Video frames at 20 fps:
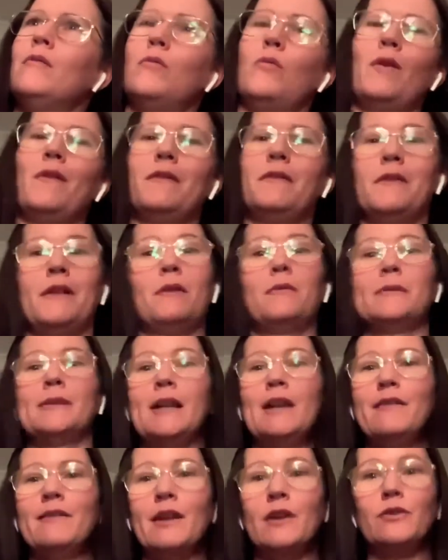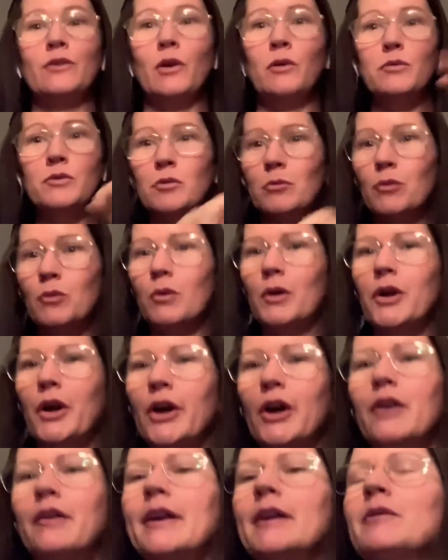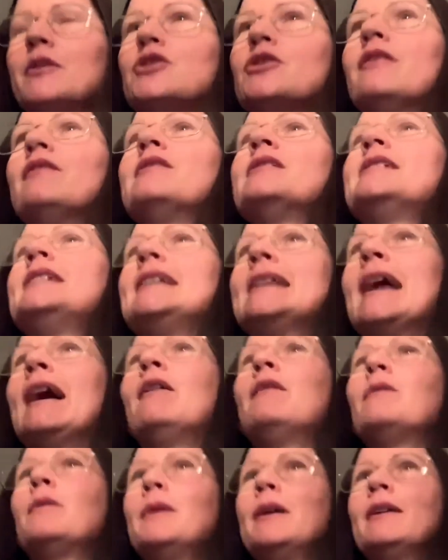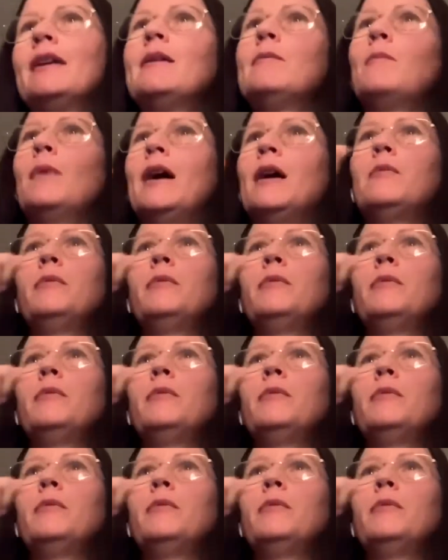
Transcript: there was anything notable occurring, which obviously now that we're in where we